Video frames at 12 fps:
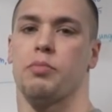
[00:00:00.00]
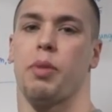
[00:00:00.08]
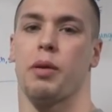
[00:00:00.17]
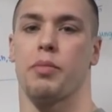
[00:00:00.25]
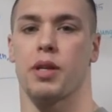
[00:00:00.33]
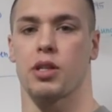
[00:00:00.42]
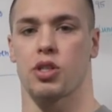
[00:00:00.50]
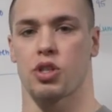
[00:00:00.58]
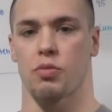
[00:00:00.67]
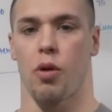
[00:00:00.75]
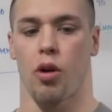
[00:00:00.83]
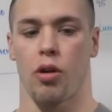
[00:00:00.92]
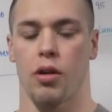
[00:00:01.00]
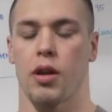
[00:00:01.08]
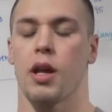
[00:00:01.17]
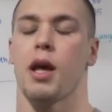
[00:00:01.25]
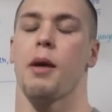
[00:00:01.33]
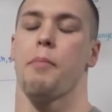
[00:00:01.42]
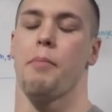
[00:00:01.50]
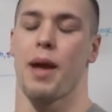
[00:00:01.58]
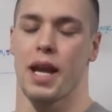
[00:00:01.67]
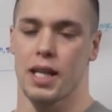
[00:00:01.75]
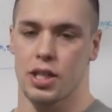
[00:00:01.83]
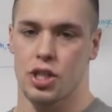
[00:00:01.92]
by being smart,
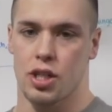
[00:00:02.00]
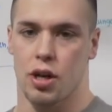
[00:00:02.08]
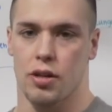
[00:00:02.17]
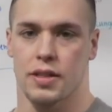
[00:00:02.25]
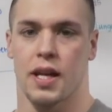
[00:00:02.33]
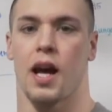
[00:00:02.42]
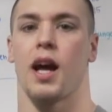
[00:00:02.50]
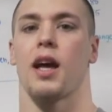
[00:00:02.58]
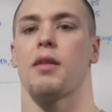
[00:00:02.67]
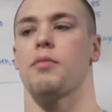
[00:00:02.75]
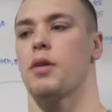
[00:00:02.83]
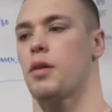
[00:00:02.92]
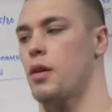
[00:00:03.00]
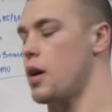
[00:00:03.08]
managing our time,